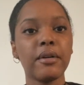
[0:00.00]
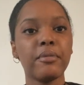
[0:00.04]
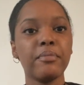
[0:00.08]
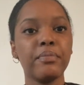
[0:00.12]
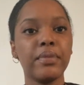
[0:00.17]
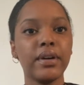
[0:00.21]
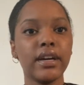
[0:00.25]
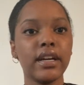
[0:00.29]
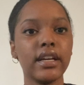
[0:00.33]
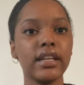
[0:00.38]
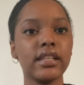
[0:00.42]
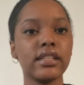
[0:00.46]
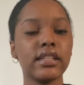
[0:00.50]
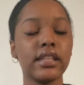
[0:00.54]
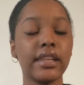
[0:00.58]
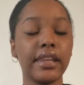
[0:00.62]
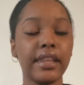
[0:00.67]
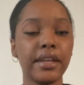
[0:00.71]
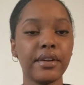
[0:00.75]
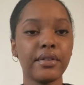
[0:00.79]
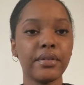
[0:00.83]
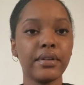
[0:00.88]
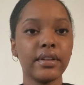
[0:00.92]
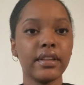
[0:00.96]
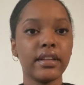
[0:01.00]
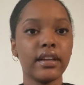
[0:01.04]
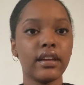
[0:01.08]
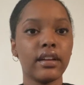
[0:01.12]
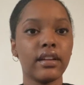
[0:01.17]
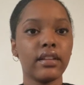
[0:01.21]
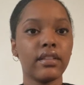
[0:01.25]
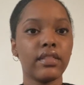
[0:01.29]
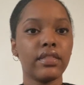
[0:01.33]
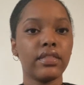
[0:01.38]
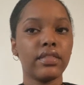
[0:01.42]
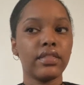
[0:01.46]
but it's literally
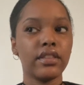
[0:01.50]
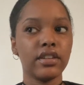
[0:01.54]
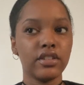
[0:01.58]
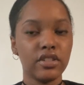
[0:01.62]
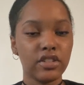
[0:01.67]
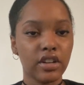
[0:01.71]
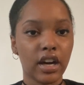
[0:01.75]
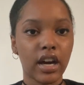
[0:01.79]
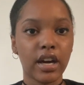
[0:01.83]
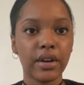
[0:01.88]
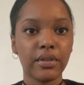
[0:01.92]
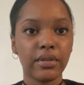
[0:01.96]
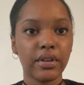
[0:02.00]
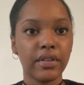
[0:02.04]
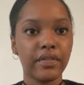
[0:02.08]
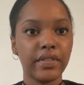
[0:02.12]
the genre